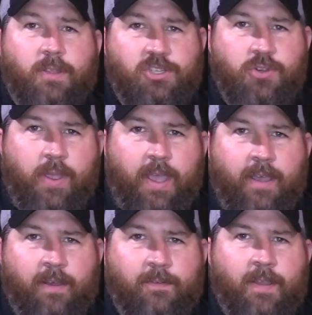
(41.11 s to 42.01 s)
that you
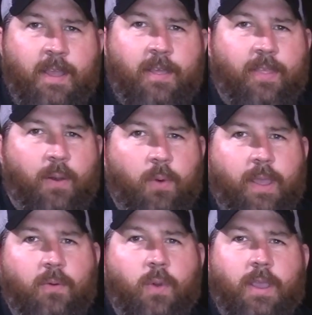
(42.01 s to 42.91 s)
have. That
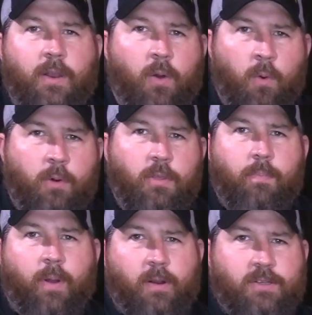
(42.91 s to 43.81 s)
way we can order
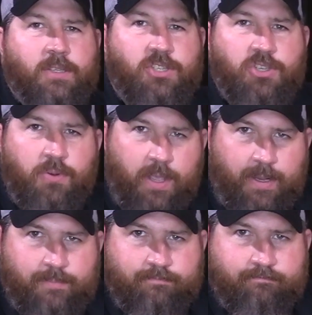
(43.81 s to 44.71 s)
the parts that you need.